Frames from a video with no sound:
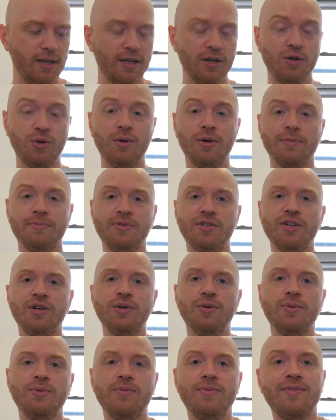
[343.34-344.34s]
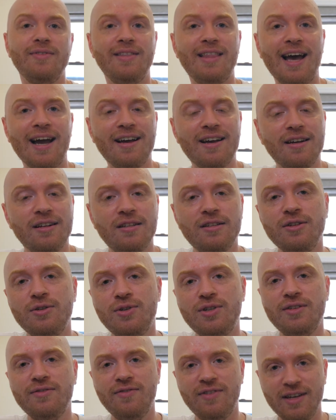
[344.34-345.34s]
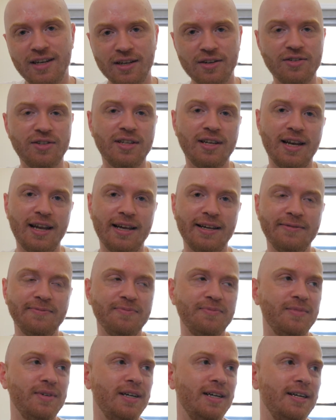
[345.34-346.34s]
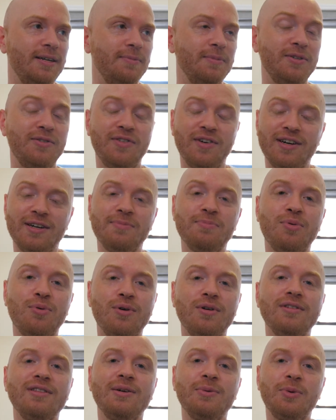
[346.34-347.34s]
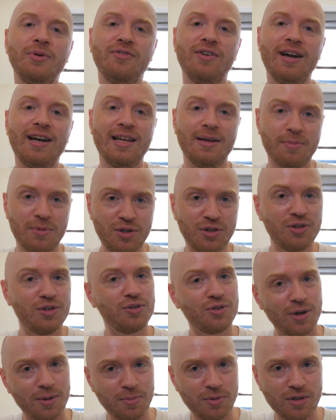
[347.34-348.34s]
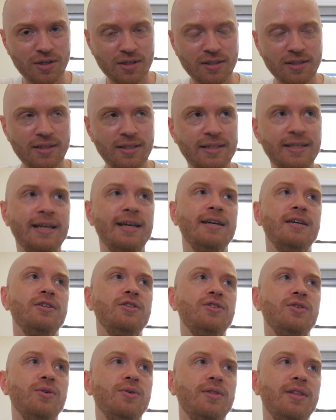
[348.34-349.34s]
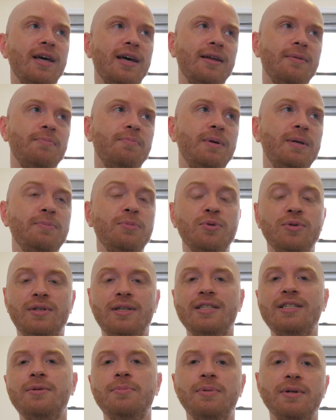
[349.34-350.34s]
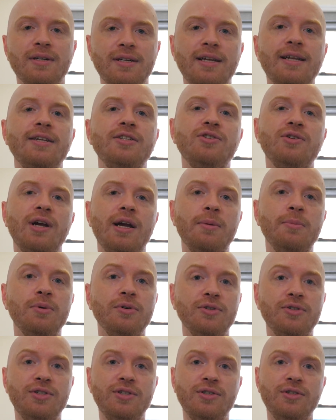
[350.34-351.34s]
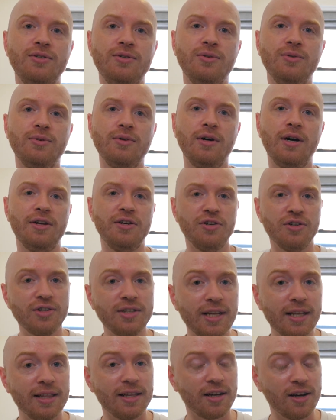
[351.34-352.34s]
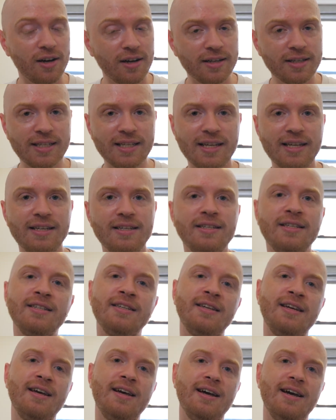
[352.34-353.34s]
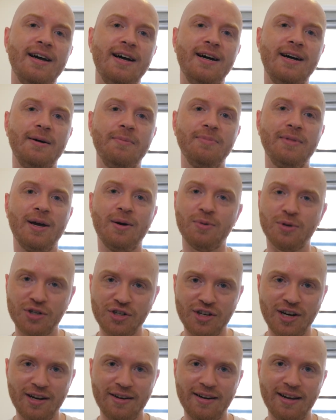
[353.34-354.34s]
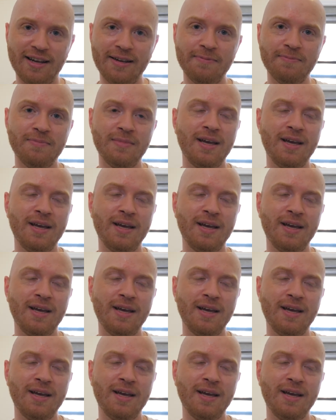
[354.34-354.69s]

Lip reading: Cool. So that concludes the video today. It's very important that we write image descriptions so that people with disabilities are able to understand the content that we're sharing.